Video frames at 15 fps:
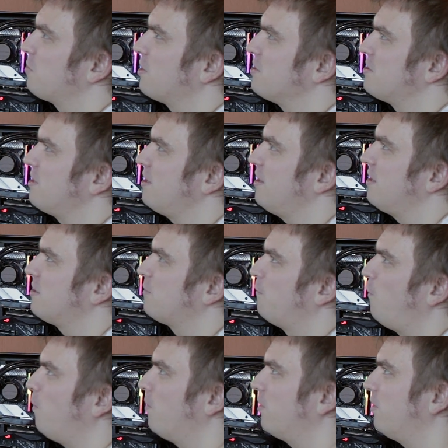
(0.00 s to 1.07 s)
can see, it's
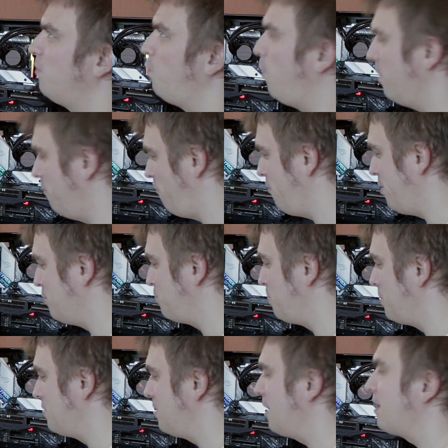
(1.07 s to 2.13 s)
41 frames
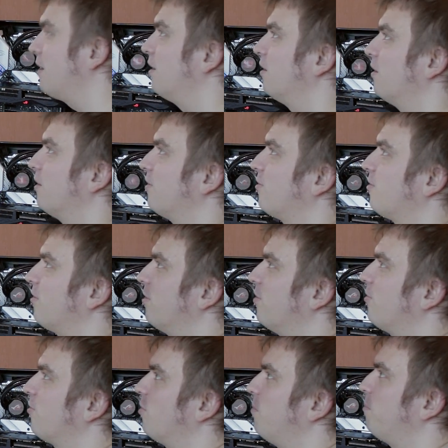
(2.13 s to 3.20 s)
per second. Let's
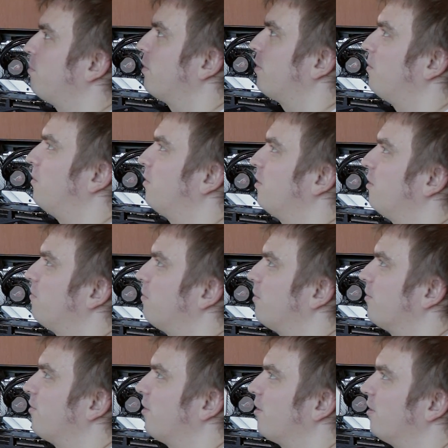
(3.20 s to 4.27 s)
stop recording for
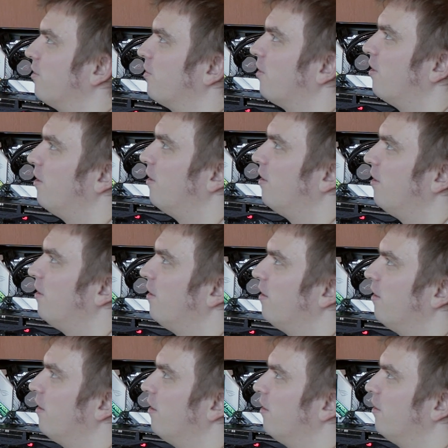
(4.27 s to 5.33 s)
a second,
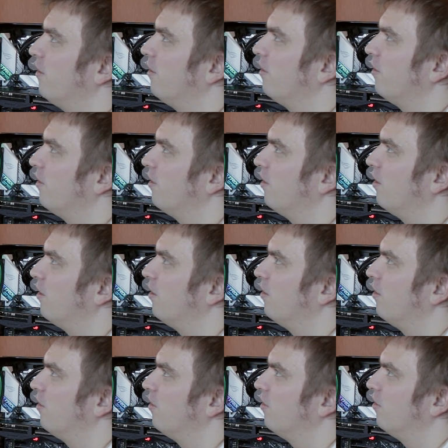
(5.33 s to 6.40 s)
and
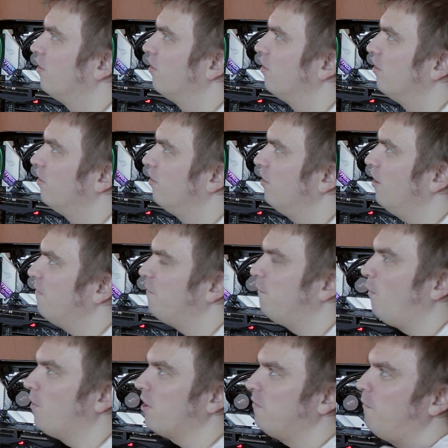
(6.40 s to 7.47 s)
yeah,
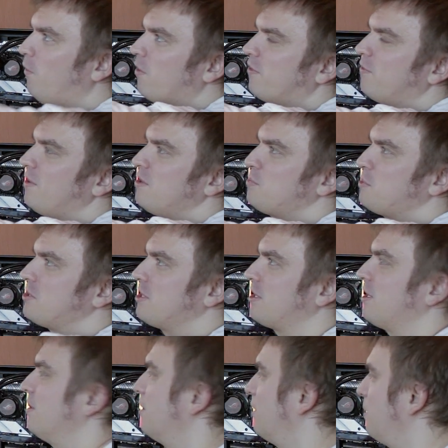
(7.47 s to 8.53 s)
44 frames per
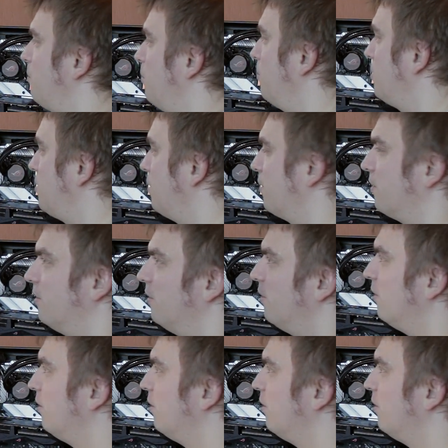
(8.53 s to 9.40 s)
second at the moment here.